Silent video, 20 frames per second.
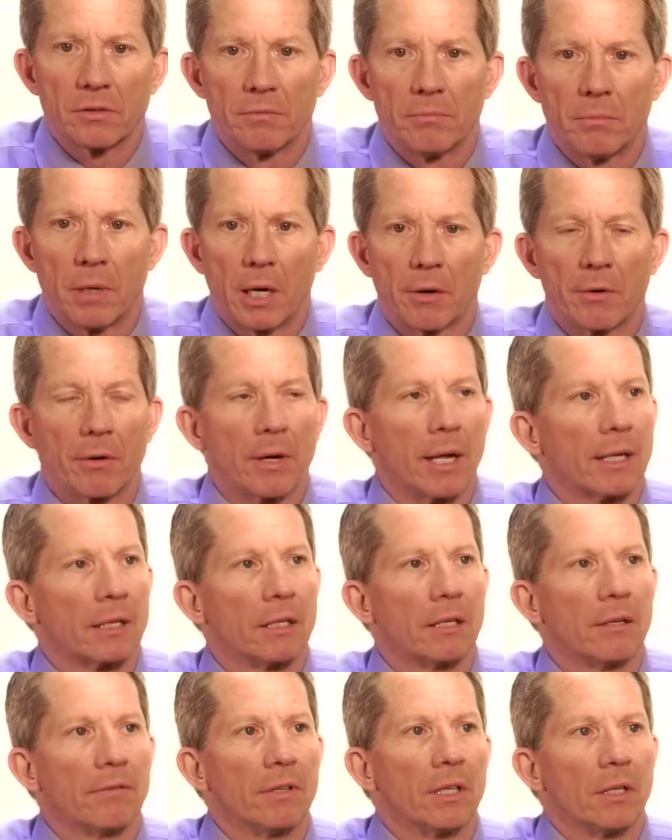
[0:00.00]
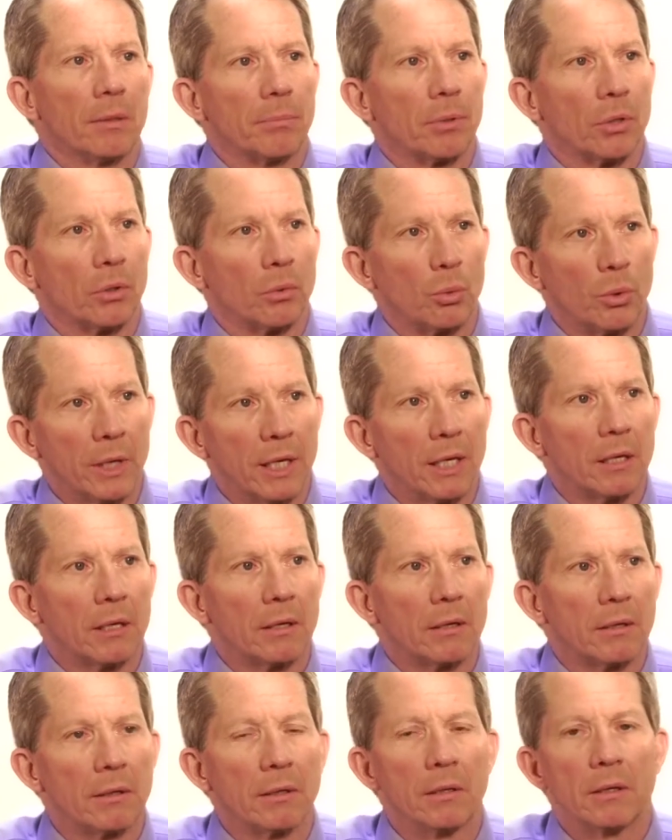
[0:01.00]
of moderate activity per week,
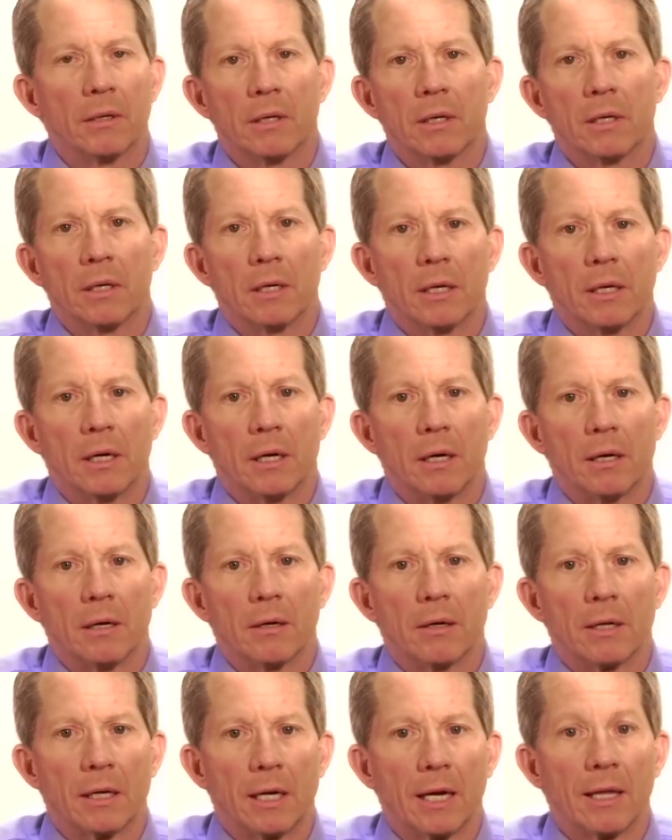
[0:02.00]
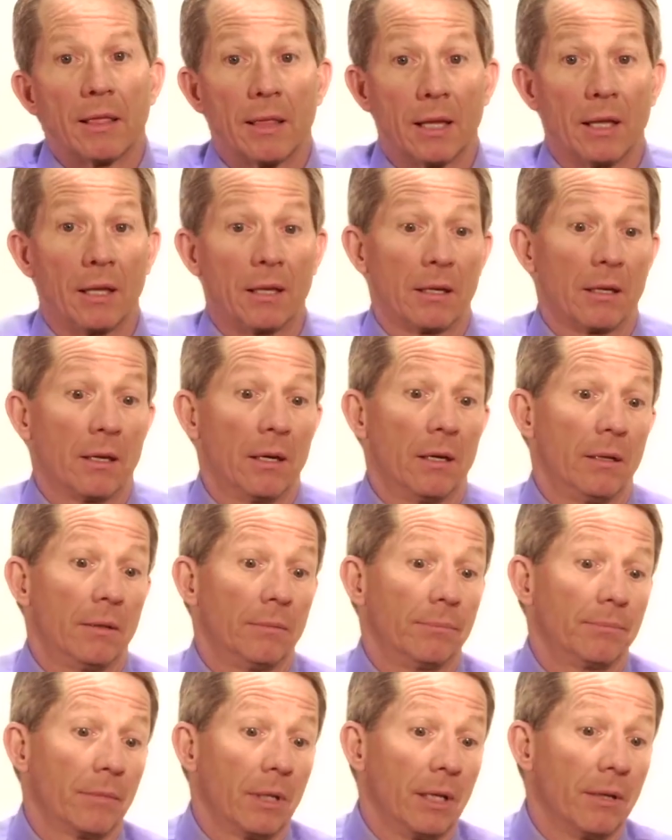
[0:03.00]
uh, and I think
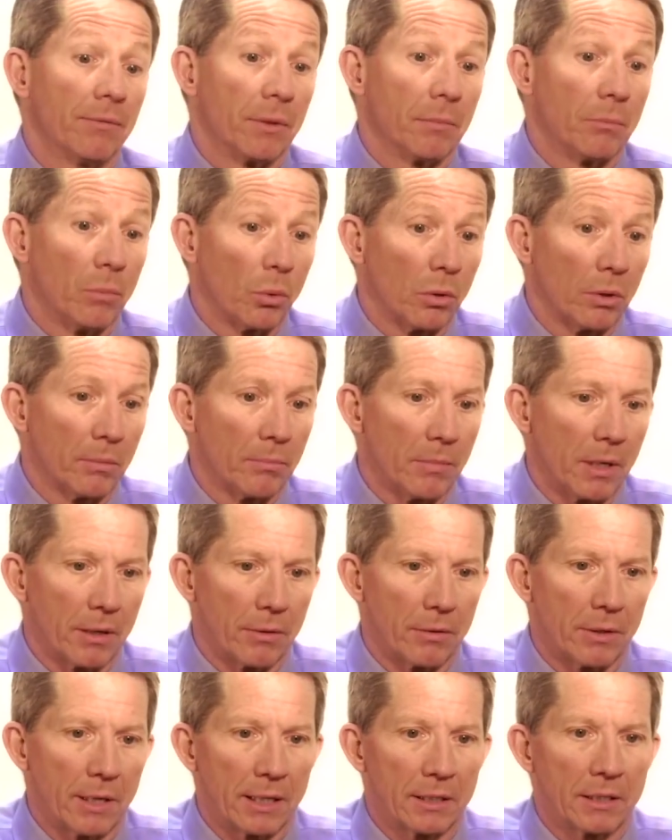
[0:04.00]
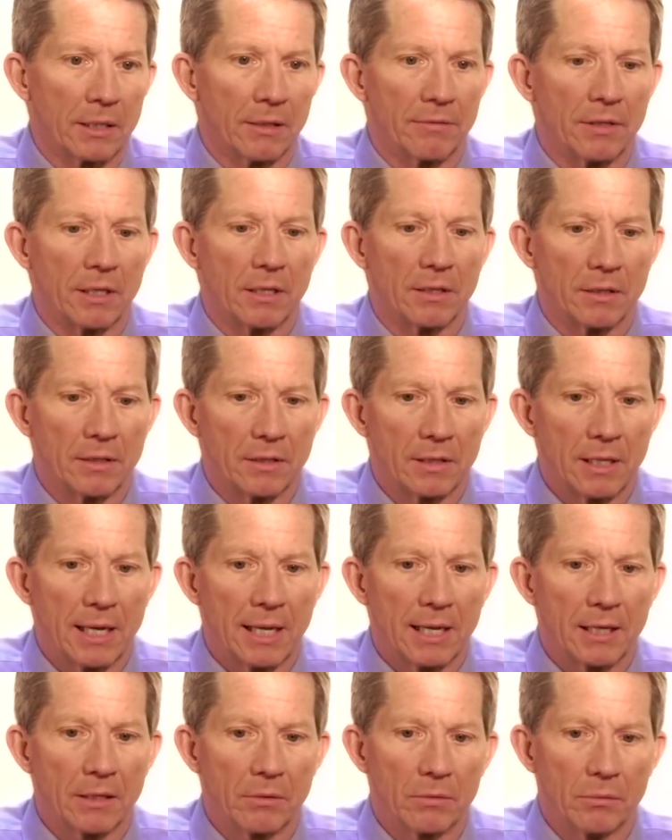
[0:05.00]
um, even more moderate activity than
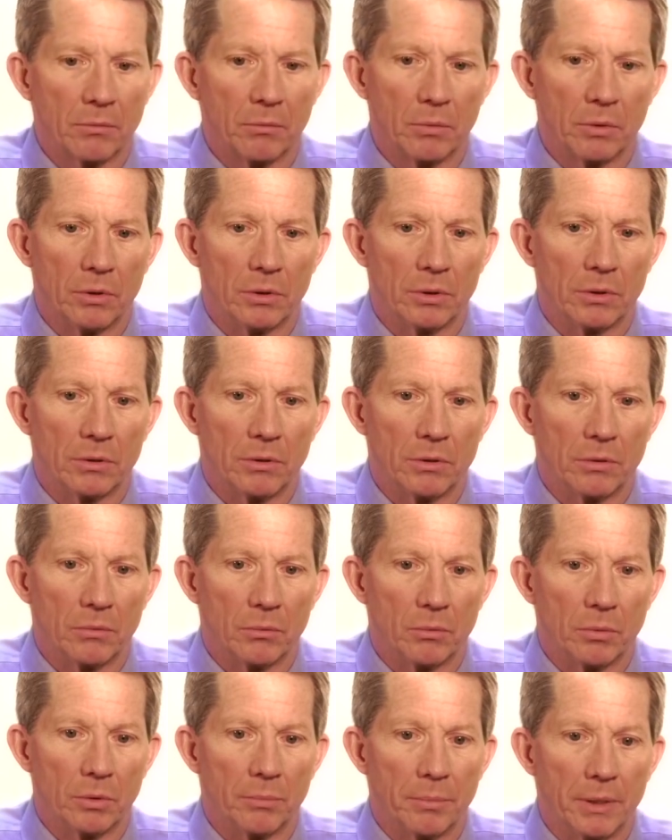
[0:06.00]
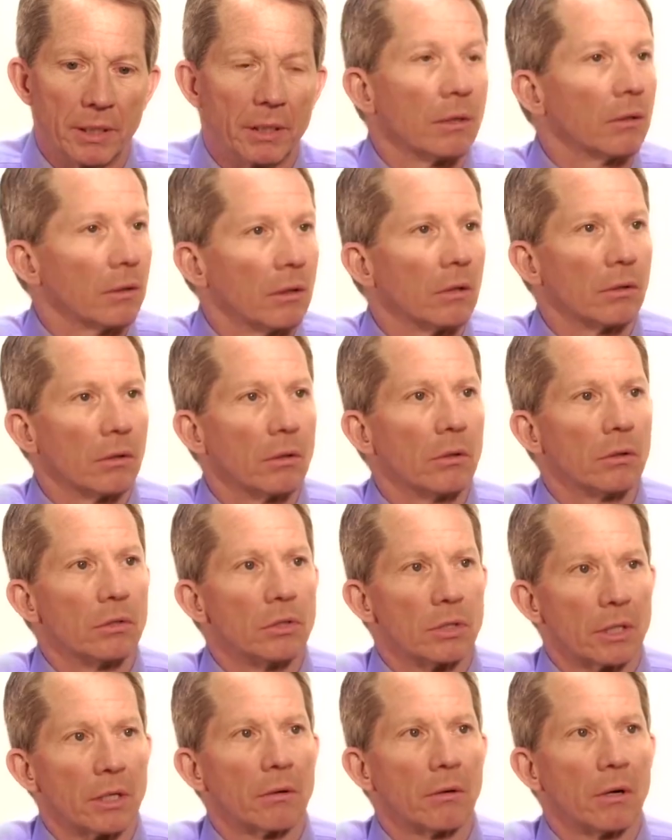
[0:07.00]
that would, would be a, a good
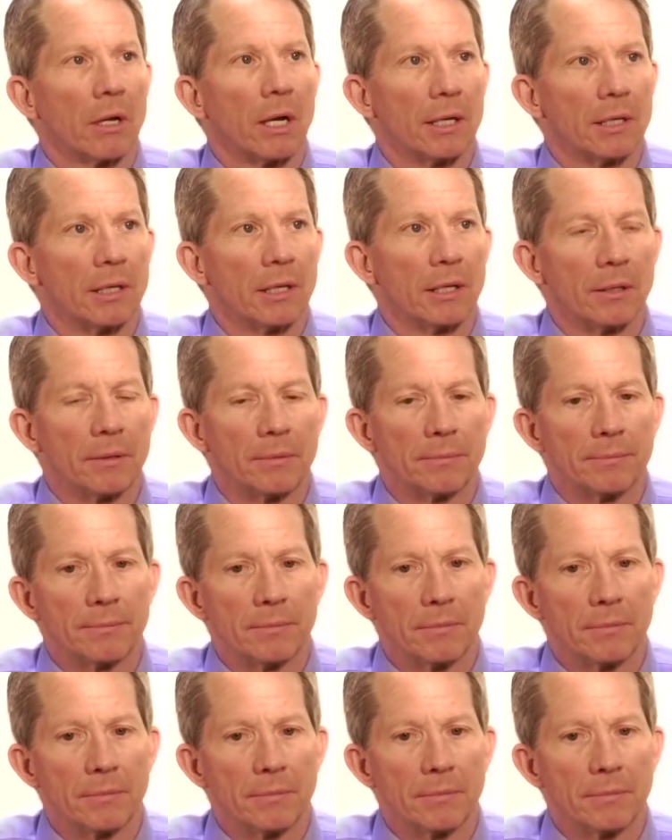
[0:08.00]
general idea.